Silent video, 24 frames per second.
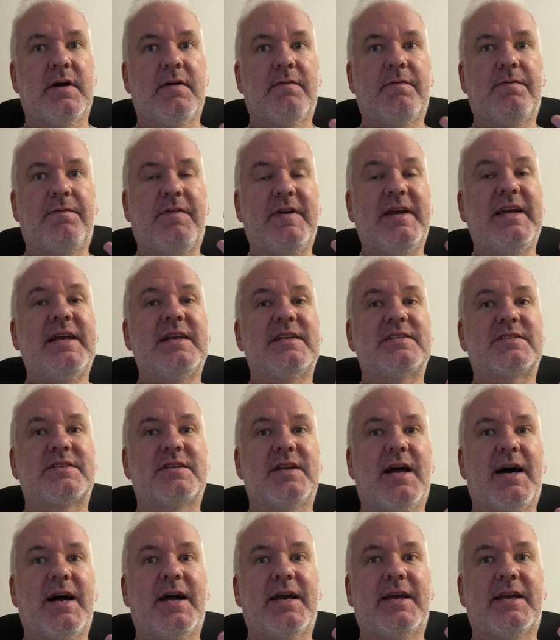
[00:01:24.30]
feels
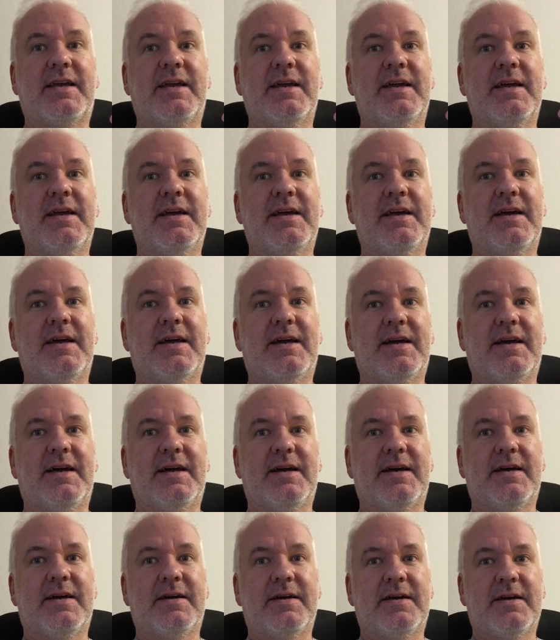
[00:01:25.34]
like
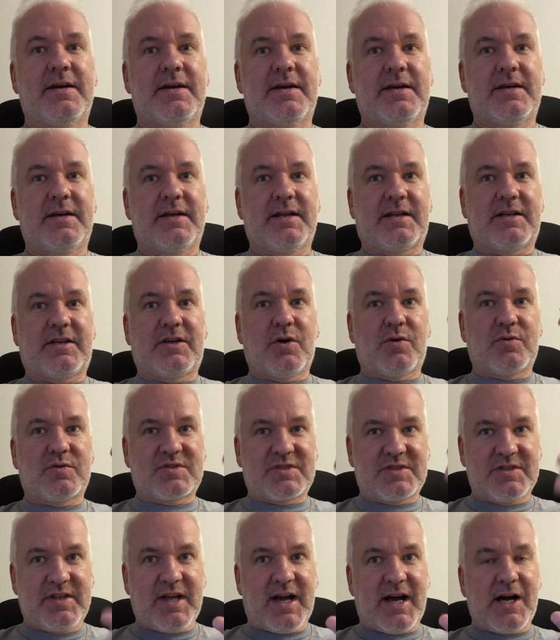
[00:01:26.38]
it
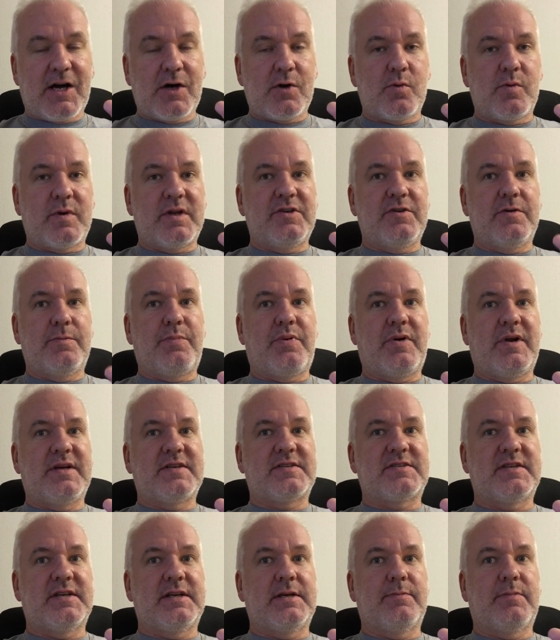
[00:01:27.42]
goes down when you're
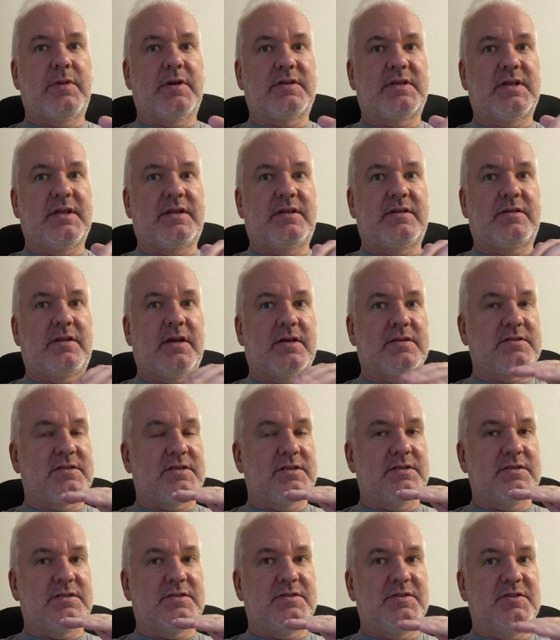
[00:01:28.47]
pressing, but it
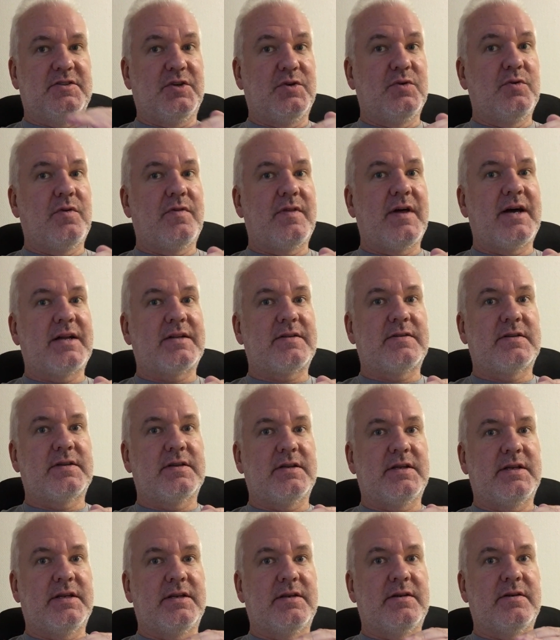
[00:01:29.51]
doesn't do that
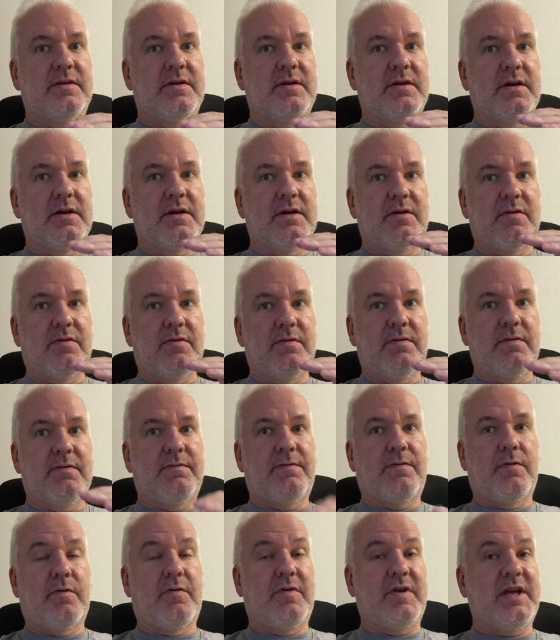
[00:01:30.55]

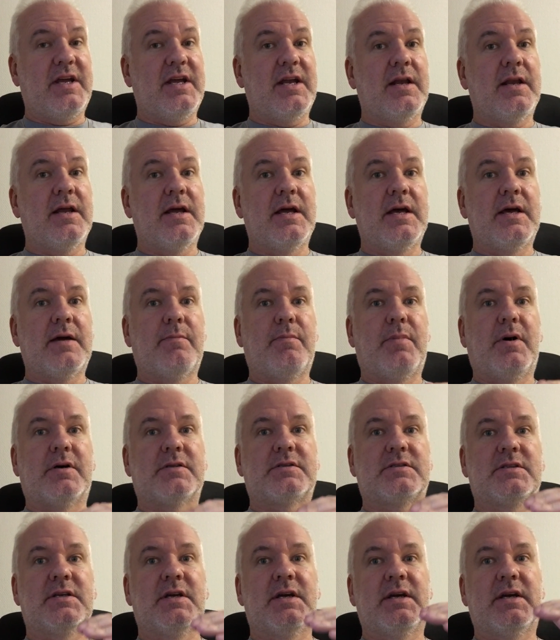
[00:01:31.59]
for real,
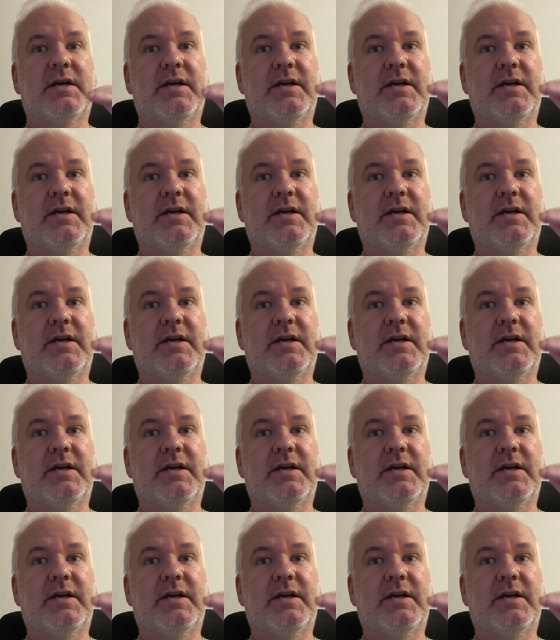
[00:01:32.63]
but